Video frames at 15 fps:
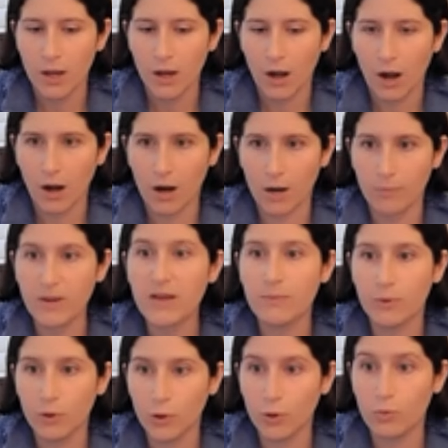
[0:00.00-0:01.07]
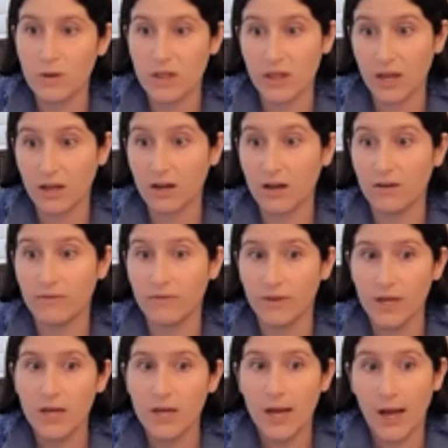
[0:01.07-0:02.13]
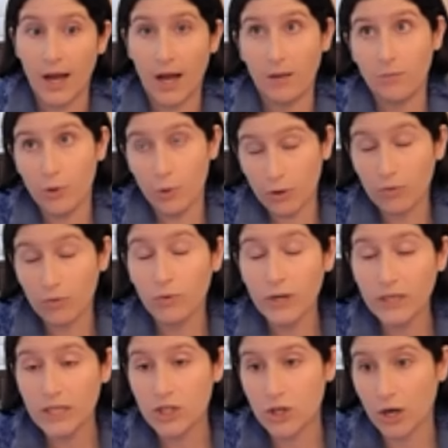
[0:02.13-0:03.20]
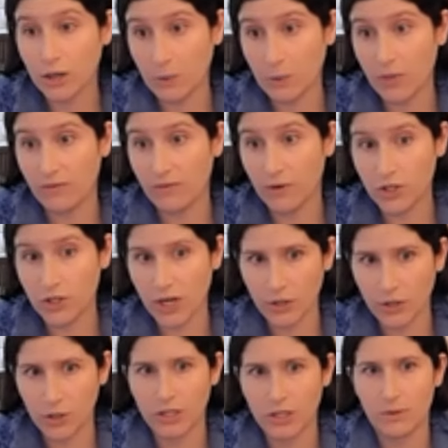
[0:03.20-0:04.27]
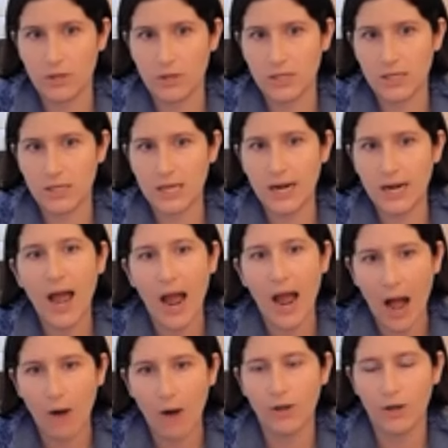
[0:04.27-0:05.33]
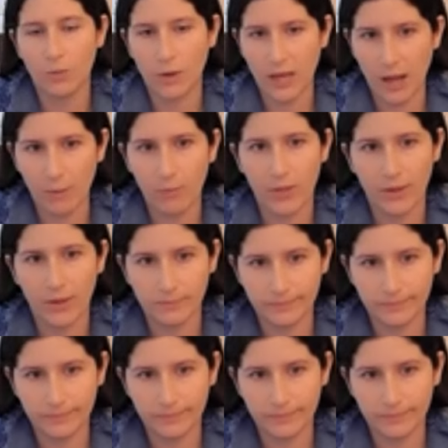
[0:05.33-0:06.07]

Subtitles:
are people who we think of who are really struggling with adverse childhood experiences. And how can we help them?